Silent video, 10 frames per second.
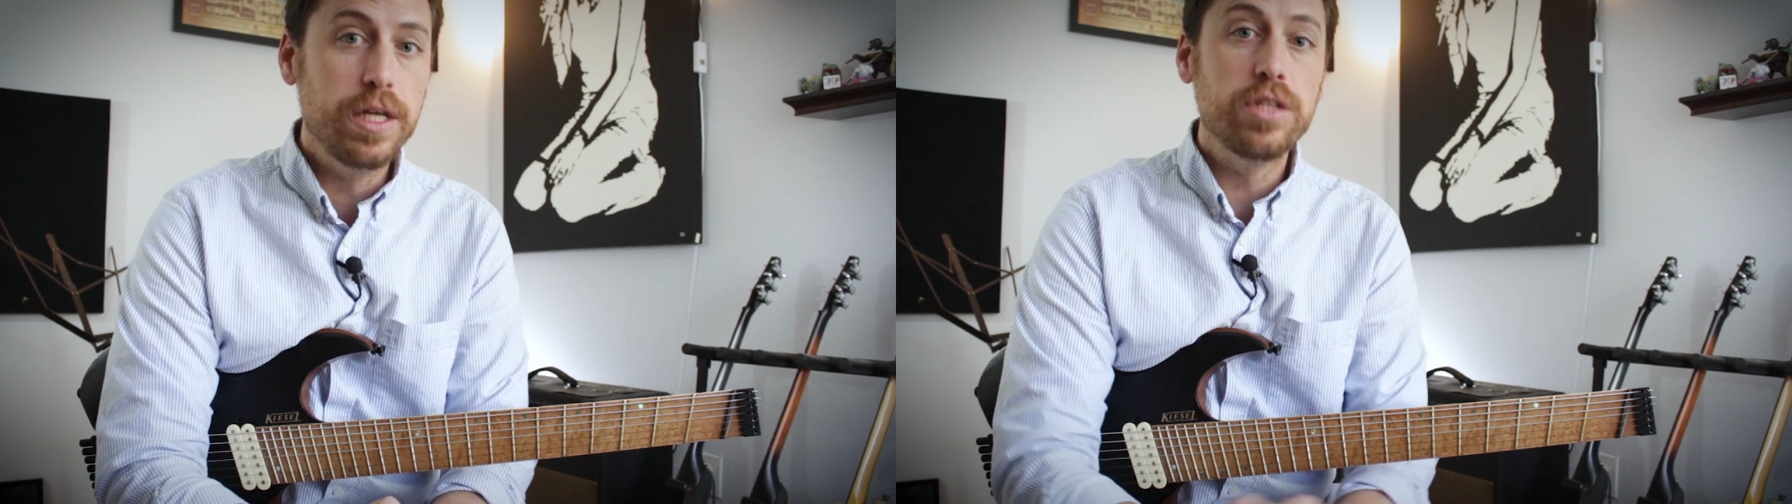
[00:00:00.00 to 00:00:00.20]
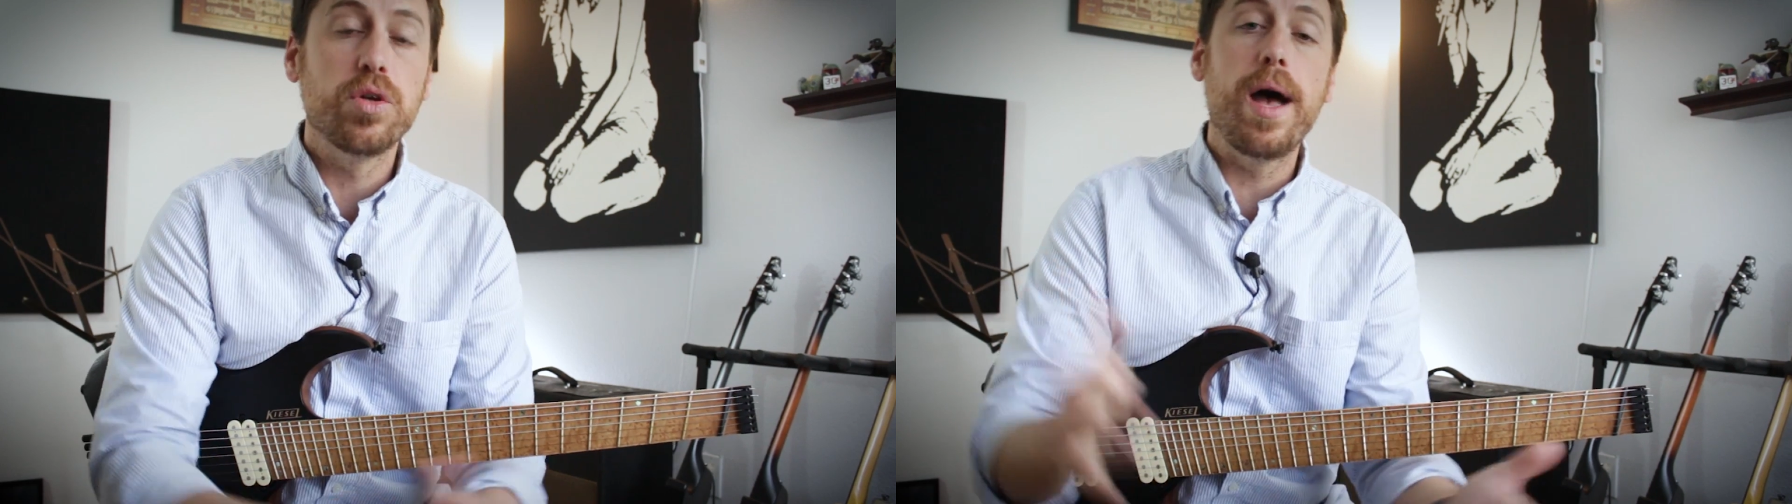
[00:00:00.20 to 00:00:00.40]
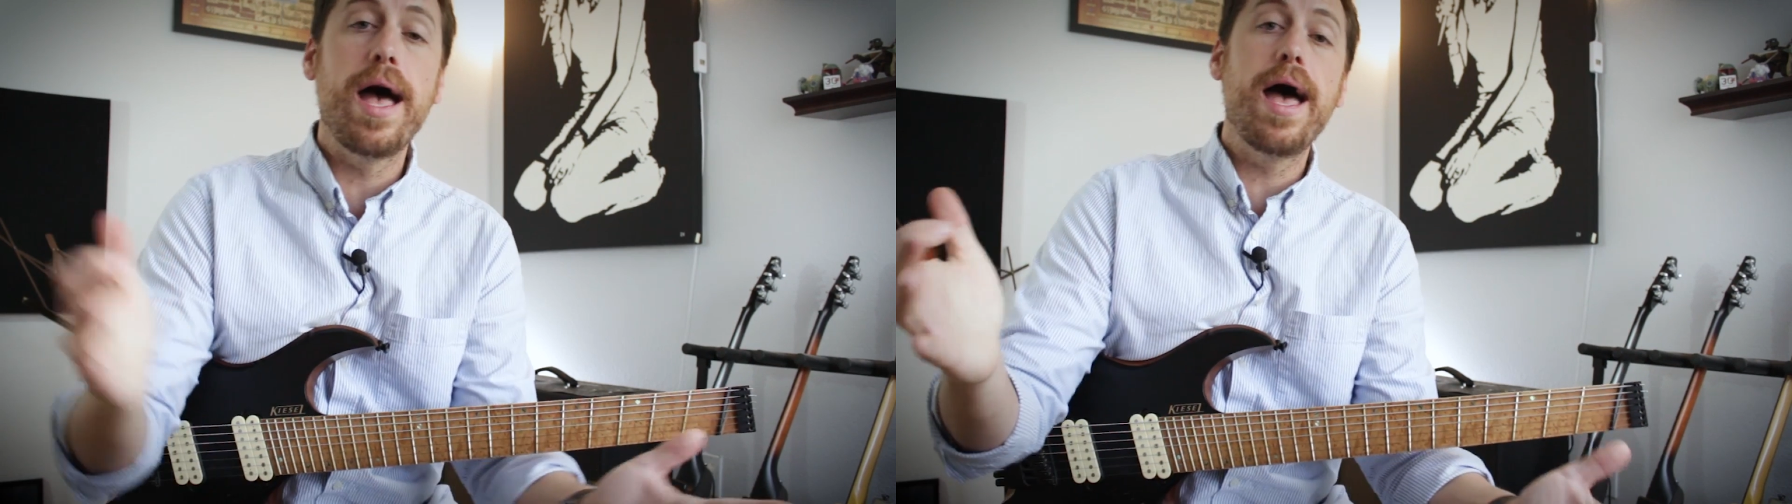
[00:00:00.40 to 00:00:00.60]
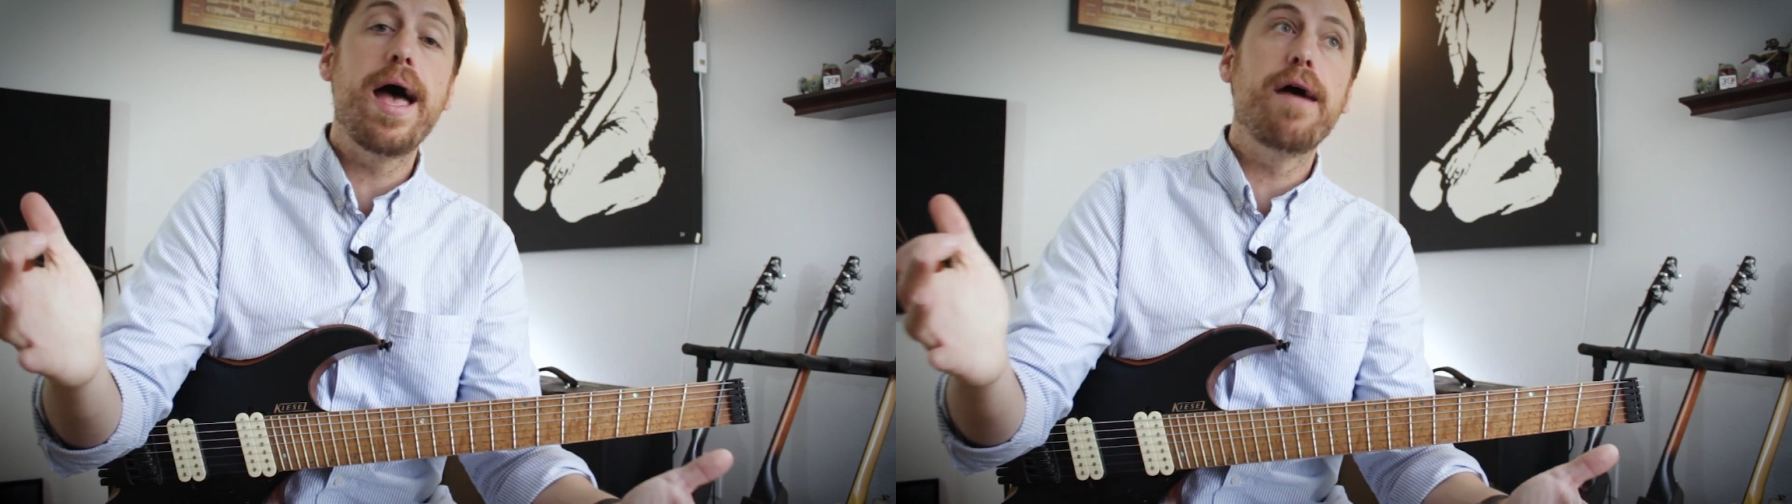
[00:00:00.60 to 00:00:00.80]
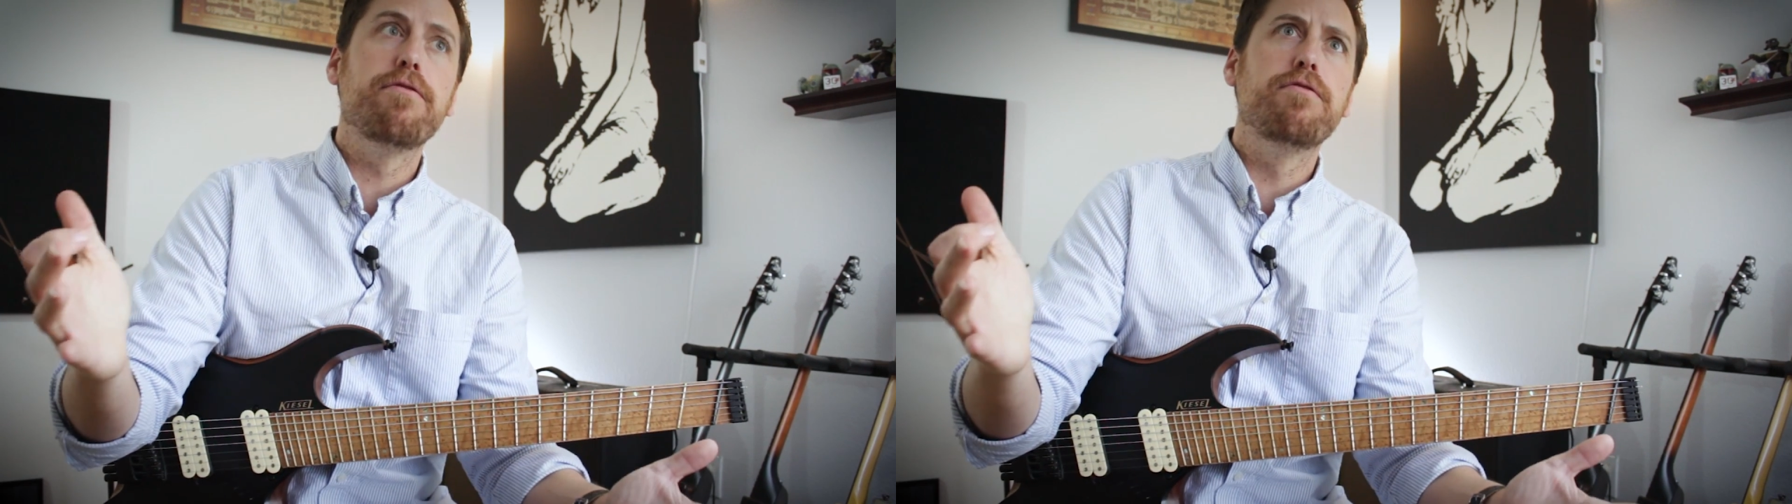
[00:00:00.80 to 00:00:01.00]
So,
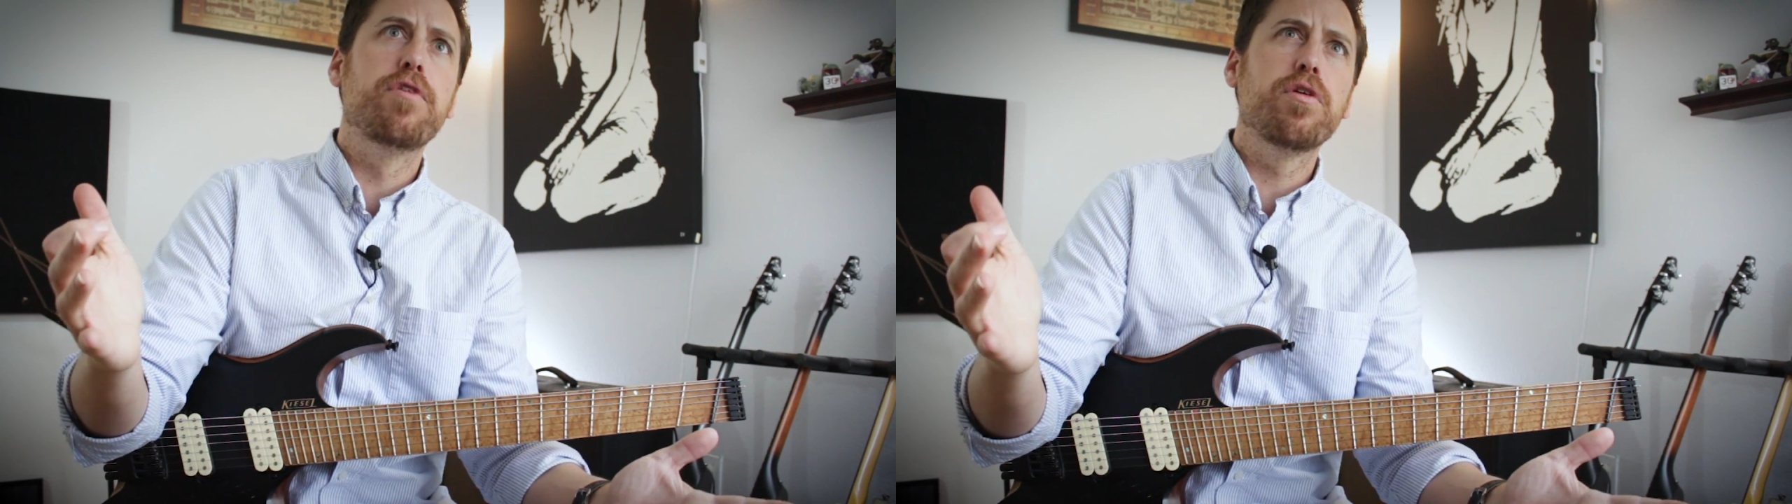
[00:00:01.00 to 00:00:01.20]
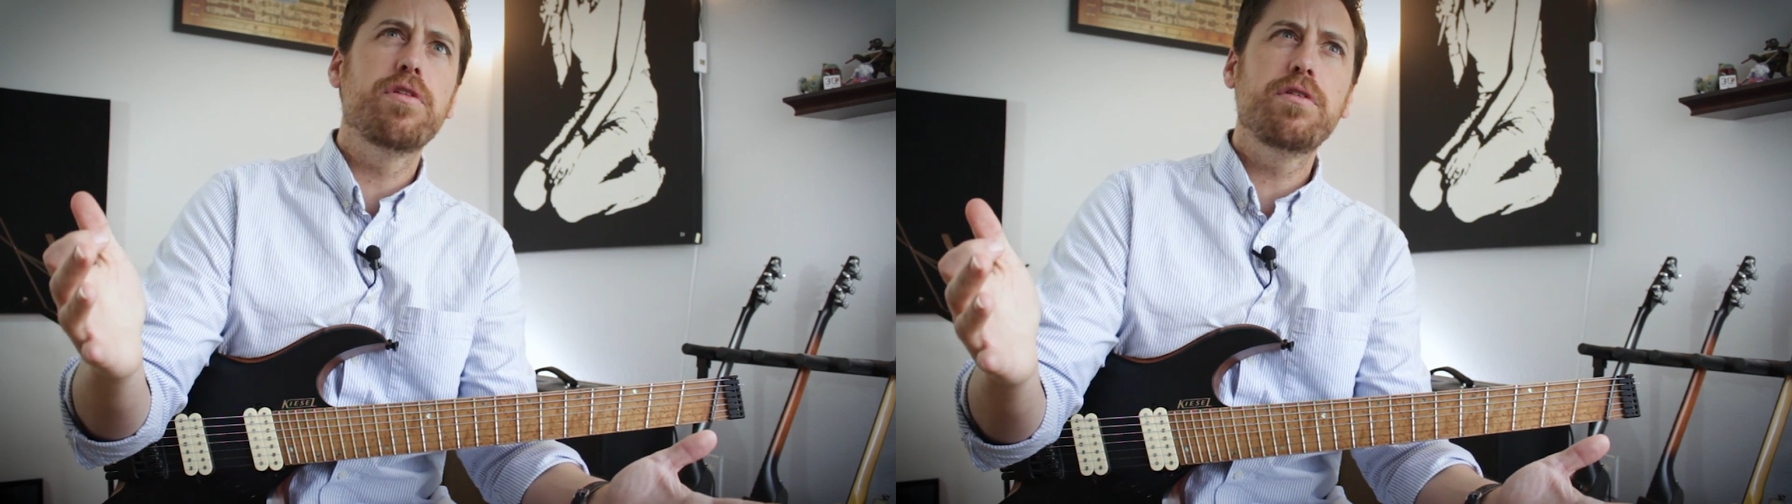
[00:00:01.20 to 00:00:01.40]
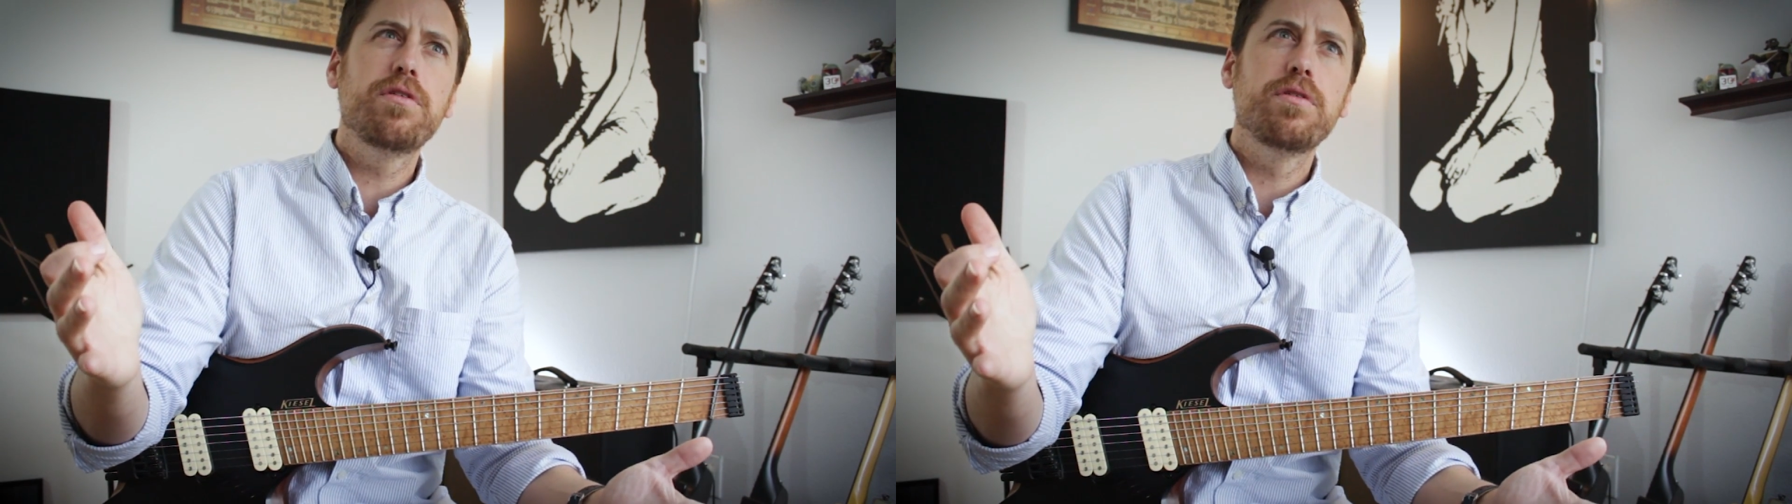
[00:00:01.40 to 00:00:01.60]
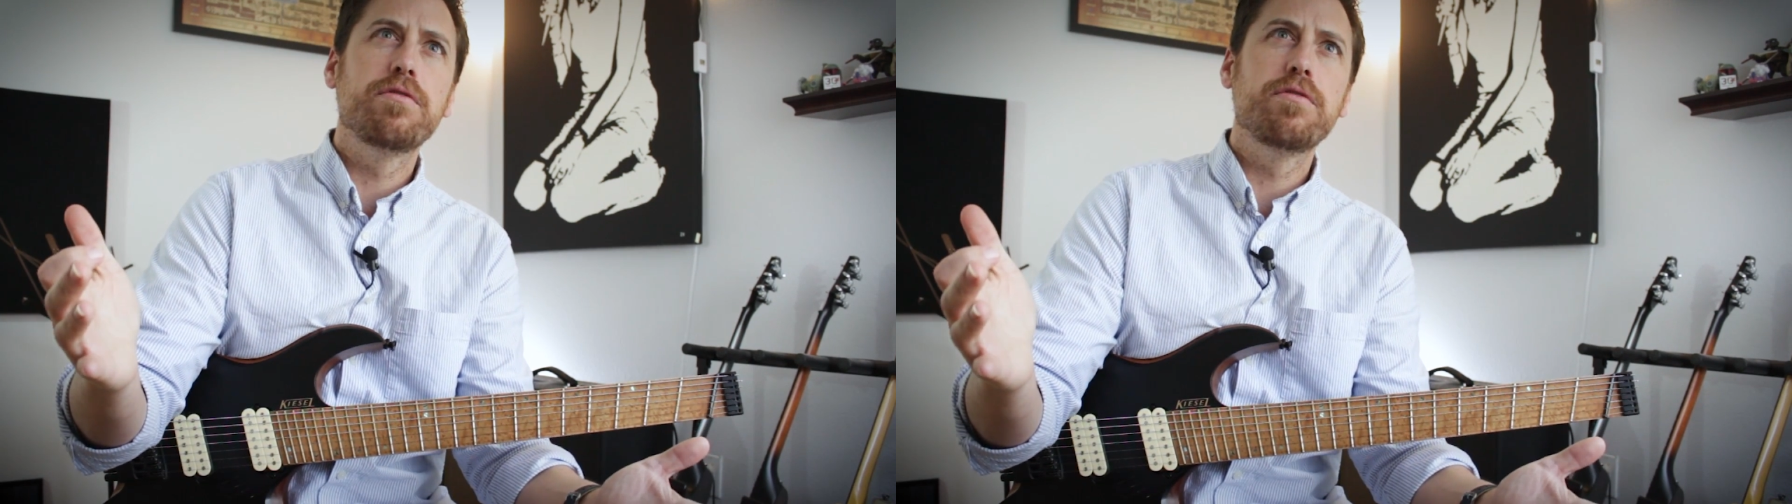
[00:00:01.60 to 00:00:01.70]
further?